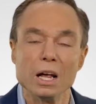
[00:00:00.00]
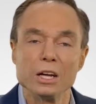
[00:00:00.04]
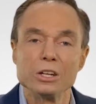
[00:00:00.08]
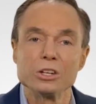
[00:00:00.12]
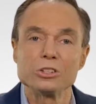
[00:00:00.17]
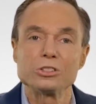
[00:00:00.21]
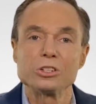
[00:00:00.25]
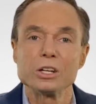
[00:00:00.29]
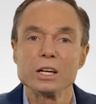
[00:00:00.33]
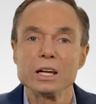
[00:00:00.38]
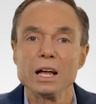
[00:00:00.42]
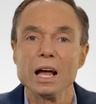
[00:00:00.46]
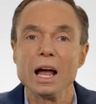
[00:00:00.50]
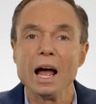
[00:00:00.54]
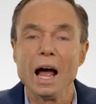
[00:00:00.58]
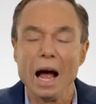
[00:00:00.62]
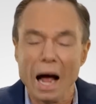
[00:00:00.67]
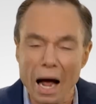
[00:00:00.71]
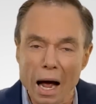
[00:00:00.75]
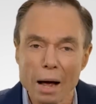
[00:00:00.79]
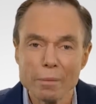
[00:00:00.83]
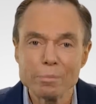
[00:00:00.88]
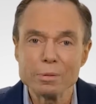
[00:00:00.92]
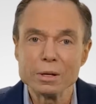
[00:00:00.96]
You see,
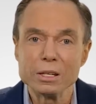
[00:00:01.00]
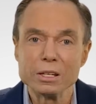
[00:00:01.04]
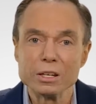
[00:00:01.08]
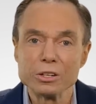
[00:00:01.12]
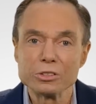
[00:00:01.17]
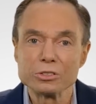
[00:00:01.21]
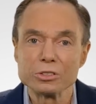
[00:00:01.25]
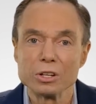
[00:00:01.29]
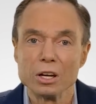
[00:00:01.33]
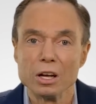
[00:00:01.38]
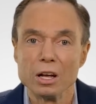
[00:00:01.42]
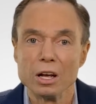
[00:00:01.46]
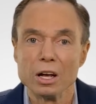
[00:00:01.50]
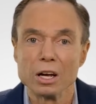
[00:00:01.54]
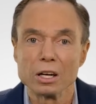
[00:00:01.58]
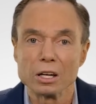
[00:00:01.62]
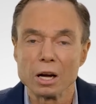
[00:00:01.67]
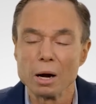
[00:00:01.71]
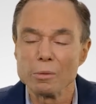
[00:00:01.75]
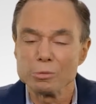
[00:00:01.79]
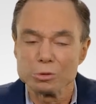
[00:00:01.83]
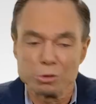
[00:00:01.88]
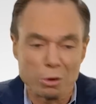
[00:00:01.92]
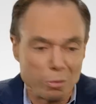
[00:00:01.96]
happiness
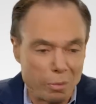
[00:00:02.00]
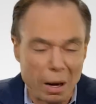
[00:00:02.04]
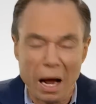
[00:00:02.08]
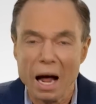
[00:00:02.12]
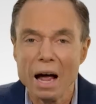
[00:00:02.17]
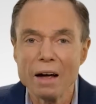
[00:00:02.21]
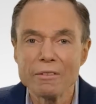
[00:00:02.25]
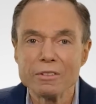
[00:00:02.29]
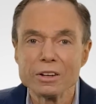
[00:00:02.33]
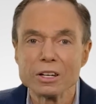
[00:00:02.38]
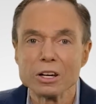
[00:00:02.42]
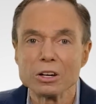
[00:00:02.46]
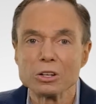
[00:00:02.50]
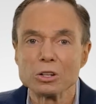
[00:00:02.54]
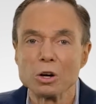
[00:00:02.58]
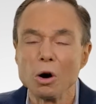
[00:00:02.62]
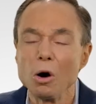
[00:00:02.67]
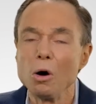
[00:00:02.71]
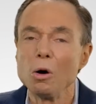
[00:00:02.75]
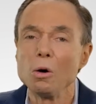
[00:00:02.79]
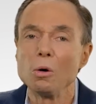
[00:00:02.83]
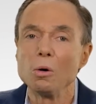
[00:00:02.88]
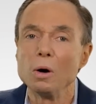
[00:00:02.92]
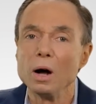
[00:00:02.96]
comes from having a
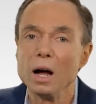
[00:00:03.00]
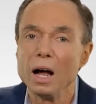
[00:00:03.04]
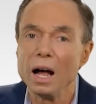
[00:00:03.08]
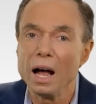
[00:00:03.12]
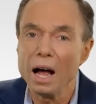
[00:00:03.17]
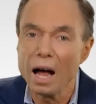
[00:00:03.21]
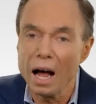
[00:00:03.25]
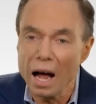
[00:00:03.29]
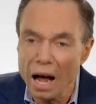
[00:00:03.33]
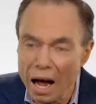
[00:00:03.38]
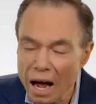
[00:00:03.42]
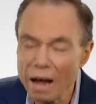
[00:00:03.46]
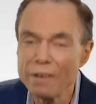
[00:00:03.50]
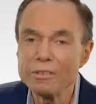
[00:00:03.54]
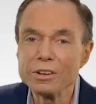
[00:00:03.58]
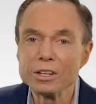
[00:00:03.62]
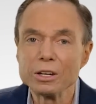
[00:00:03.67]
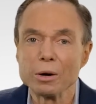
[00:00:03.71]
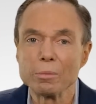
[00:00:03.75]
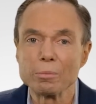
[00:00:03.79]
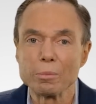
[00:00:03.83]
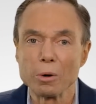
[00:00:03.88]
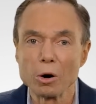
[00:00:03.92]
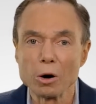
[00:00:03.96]
goal,
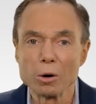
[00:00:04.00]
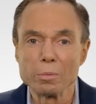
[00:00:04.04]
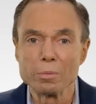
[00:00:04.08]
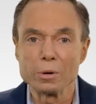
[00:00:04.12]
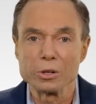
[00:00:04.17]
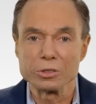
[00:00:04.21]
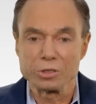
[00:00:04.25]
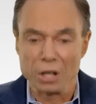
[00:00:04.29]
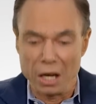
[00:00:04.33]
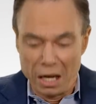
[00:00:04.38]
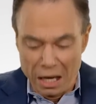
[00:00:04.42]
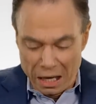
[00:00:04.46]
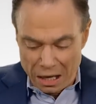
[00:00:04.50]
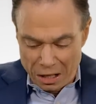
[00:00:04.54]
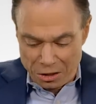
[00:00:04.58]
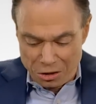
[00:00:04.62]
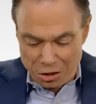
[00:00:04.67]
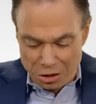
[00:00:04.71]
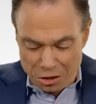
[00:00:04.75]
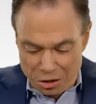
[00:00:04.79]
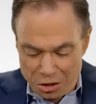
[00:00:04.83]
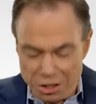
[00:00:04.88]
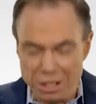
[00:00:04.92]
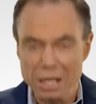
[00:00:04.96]
having a purpose.
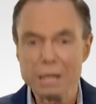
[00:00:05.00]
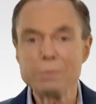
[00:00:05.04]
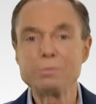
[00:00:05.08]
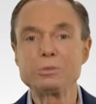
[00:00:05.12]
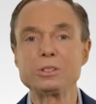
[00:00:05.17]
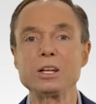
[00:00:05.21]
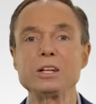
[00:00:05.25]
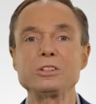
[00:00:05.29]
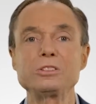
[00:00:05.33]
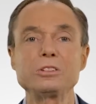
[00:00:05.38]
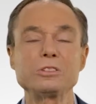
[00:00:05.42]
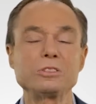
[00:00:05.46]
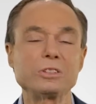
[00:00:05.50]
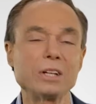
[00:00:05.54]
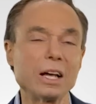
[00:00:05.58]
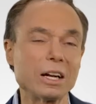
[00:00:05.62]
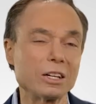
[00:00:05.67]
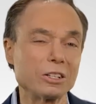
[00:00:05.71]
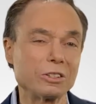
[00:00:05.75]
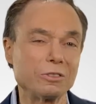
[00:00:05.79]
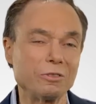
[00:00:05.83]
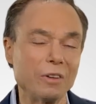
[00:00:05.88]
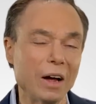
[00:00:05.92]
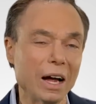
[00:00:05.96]
It's a deep sense of
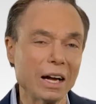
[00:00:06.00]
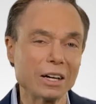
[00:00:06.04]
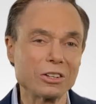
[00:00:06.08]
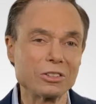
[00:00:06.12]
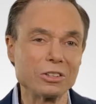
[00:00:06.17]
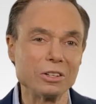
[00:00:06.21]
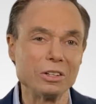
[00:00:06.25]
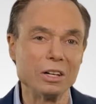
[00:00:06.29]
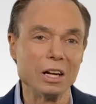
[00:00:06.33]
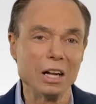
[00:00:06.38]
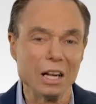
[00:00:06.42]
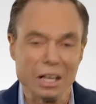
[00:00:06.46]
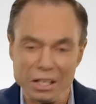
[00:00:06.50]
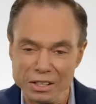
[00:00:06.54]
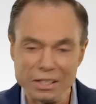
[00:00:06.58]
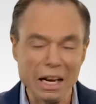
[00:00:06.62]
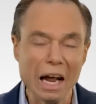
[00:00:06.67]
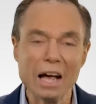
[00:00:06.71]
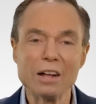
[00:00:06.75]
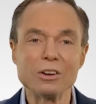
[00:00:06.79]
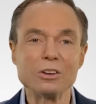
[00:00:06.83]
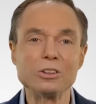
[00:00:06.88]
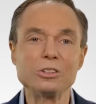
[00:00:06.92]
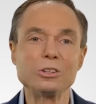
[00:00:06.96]
satisfaction
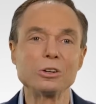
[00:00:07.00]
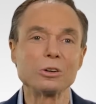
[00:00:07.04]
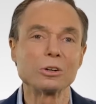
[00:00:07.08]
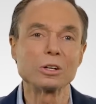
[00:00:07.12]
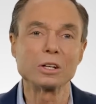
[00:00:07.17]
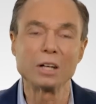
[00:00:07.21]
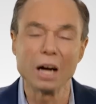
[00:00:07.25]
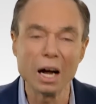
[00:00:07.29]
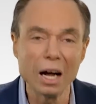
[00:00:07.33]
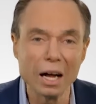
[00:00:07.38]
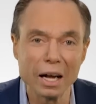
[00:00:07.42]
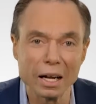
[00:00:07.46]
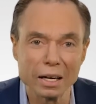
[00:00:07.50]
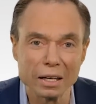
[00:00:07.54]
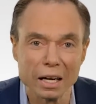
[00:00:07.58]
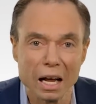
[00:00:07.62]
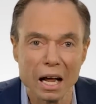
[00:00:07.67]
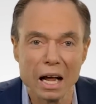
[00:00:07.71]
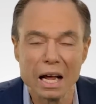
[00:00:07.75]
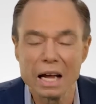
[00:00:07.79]
down in your gut.